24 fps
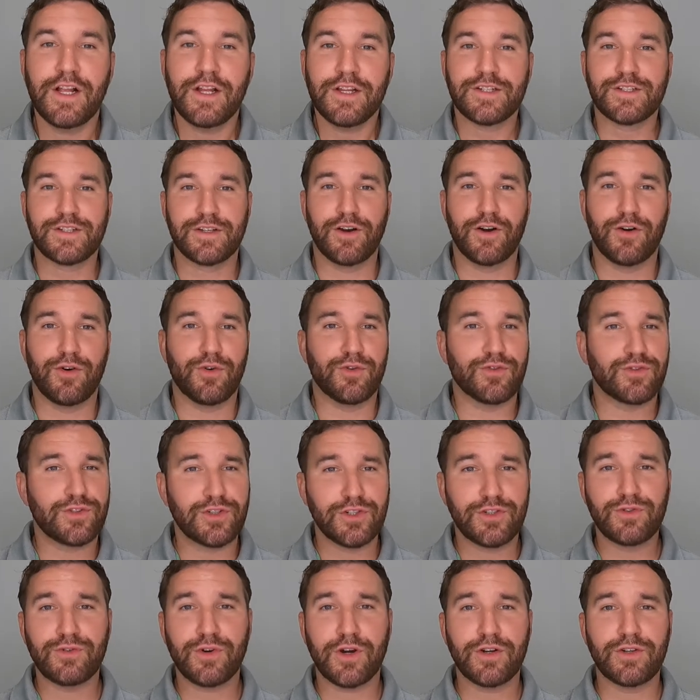So
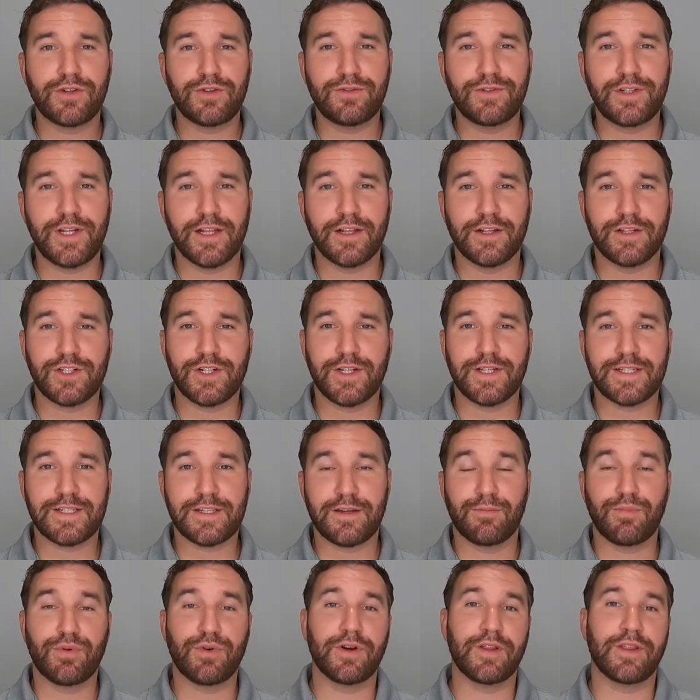to do our due diligence
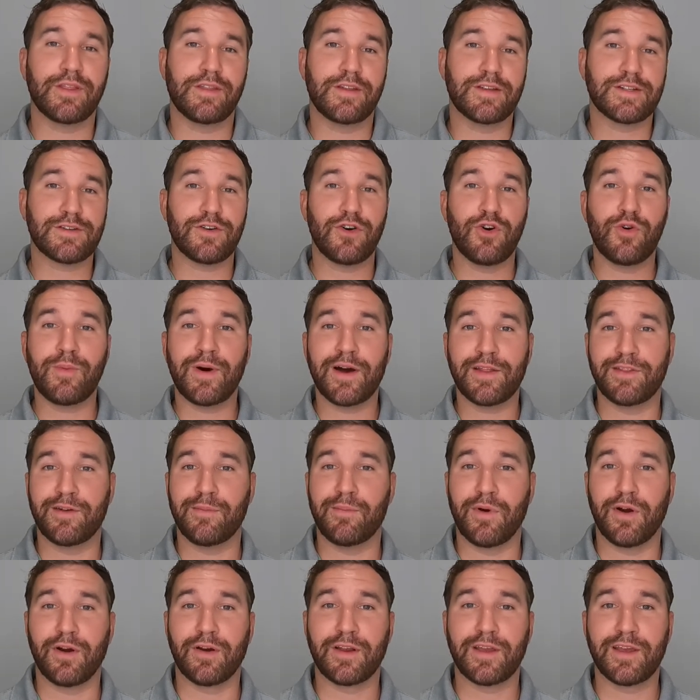to put this home on the
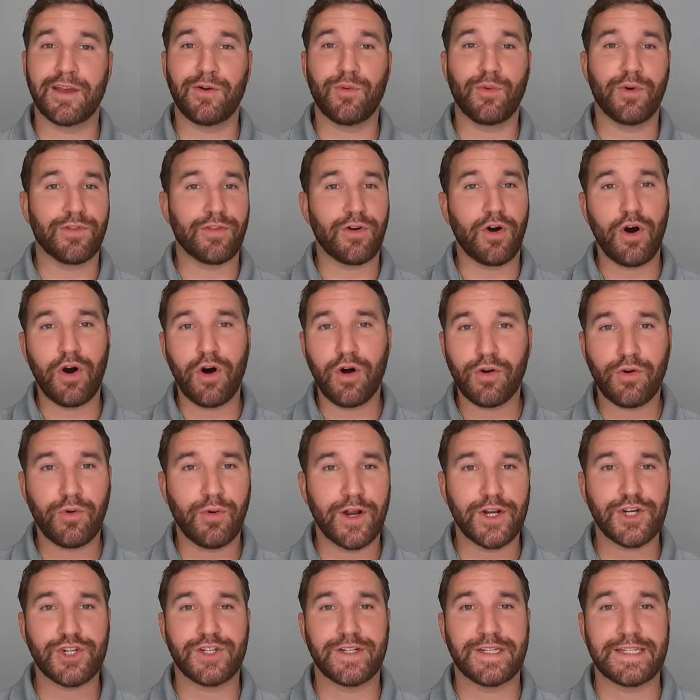market with all
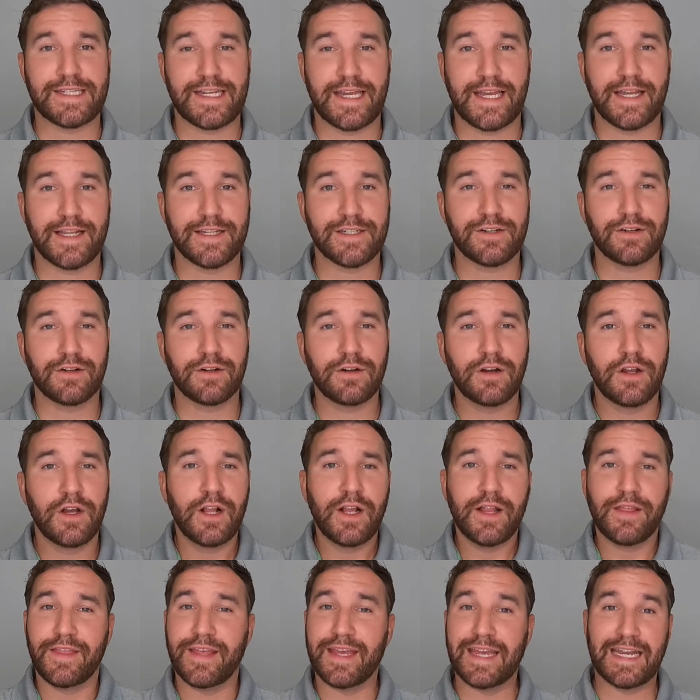questions answered
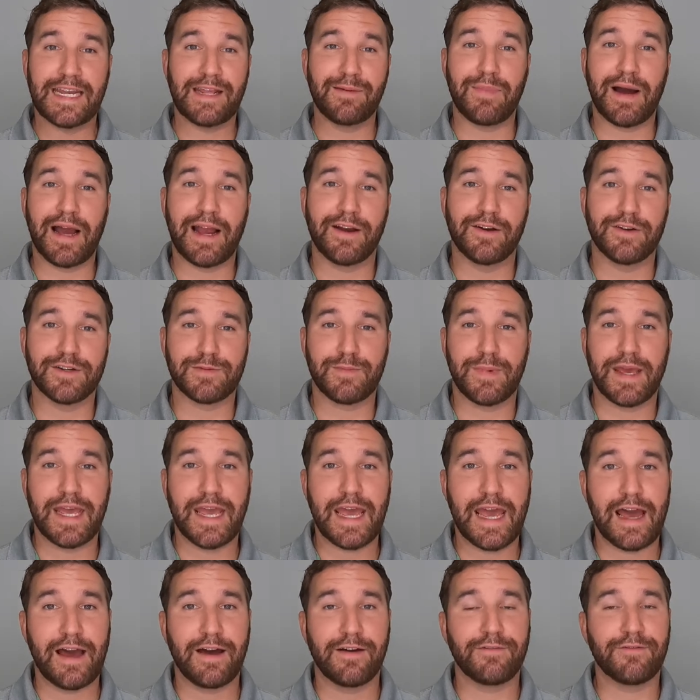that any buyers may
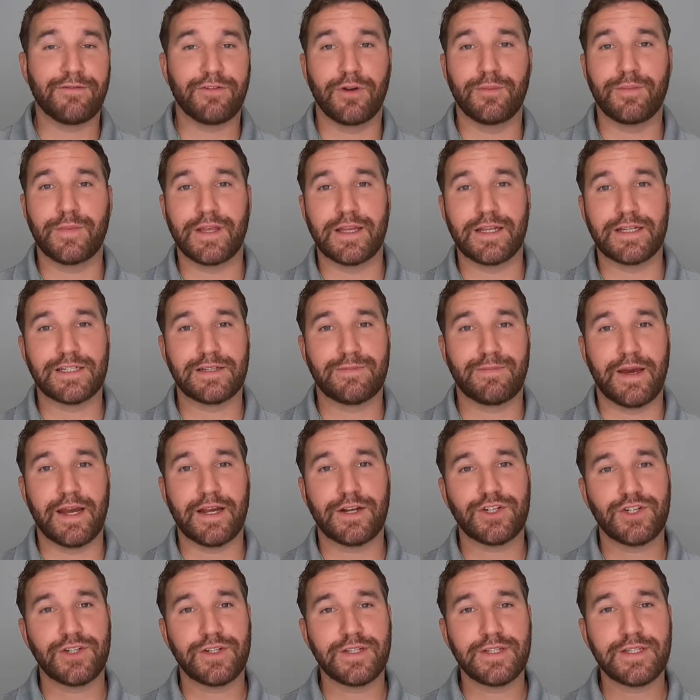have from the
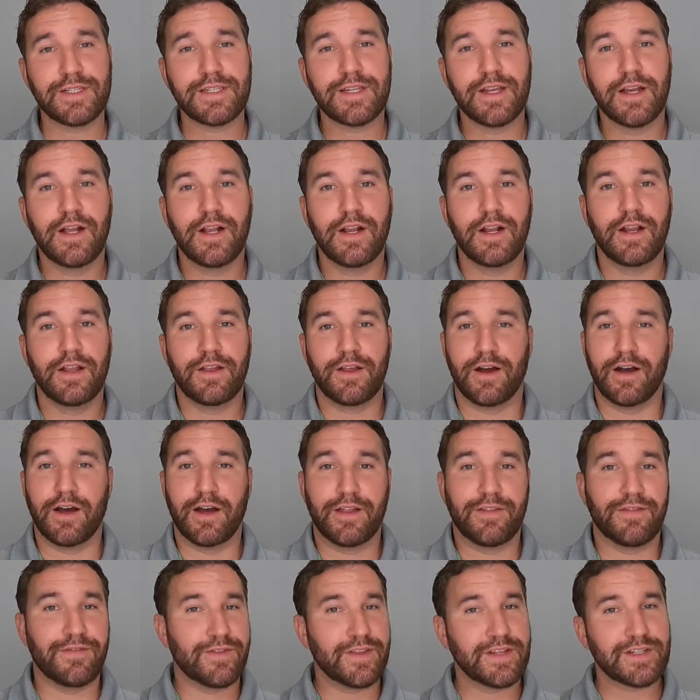inspections,
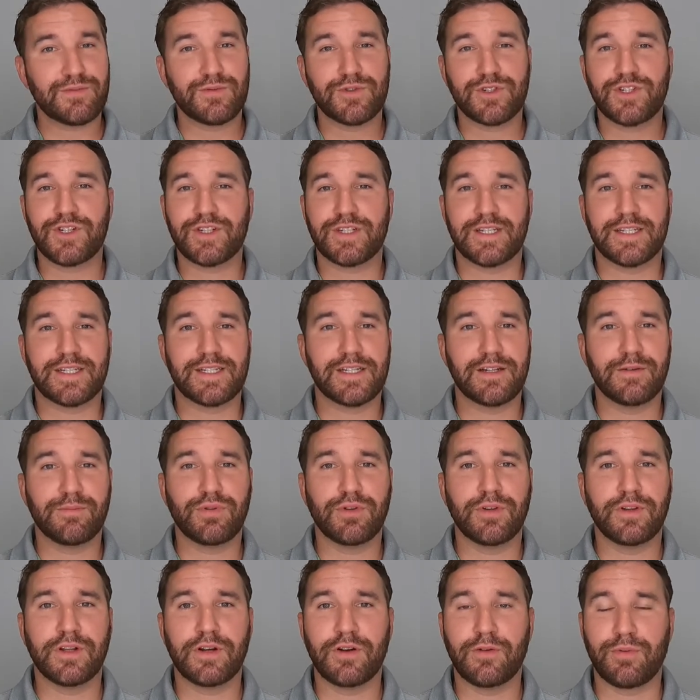this was just a
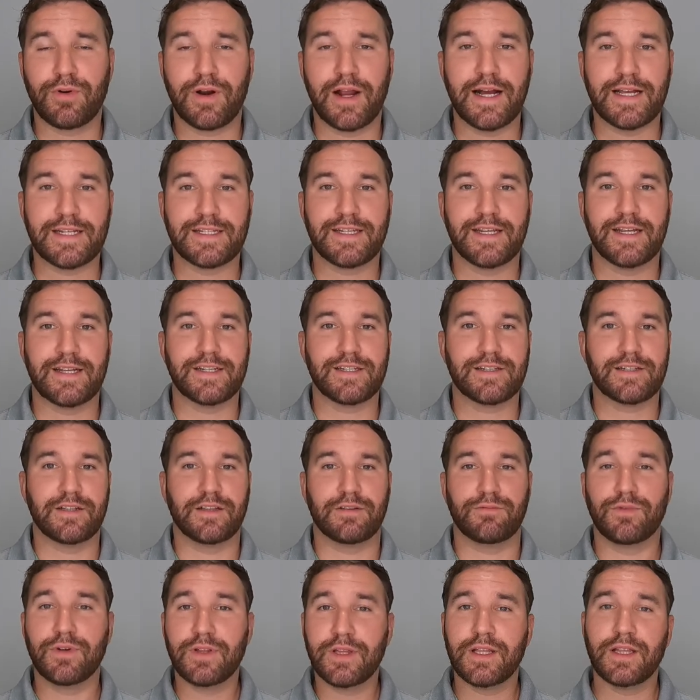simple little process to
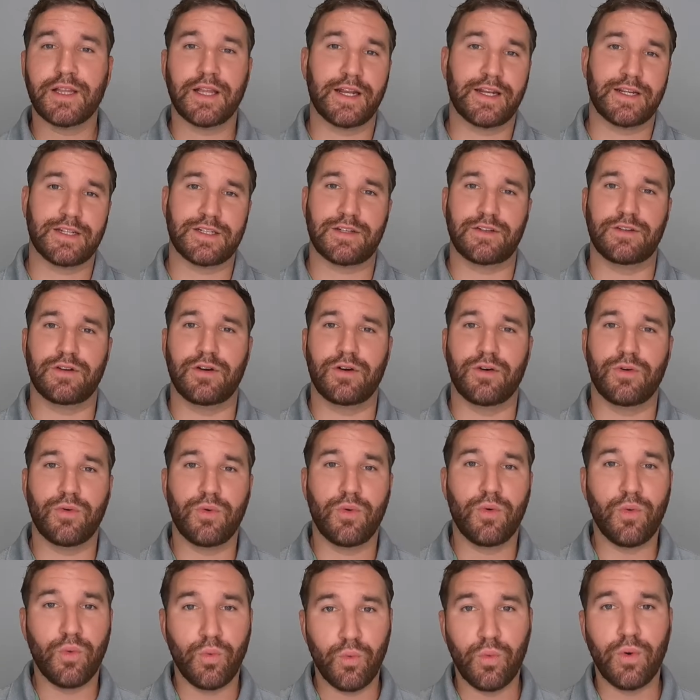really let us
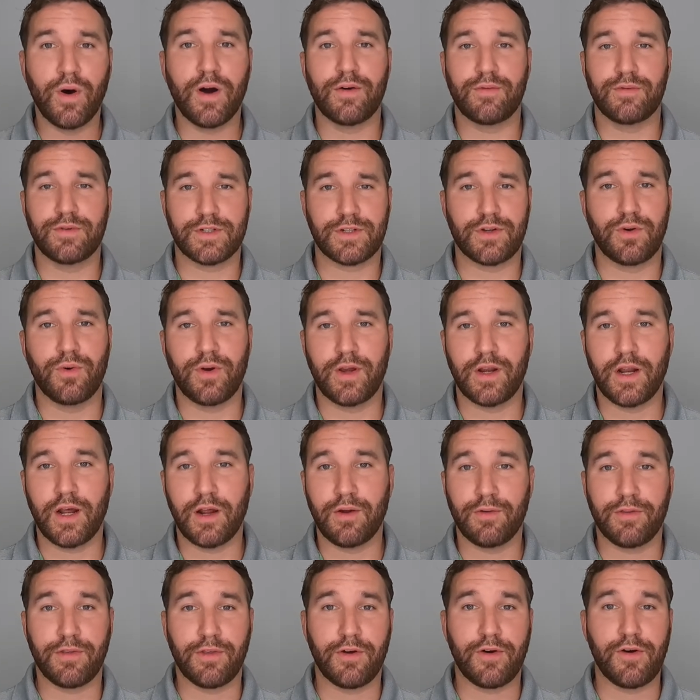know what was going
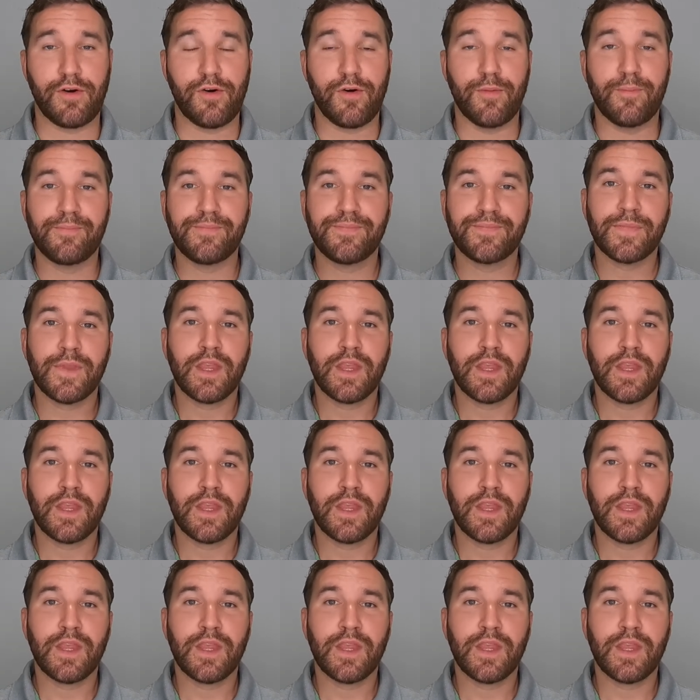on with the home.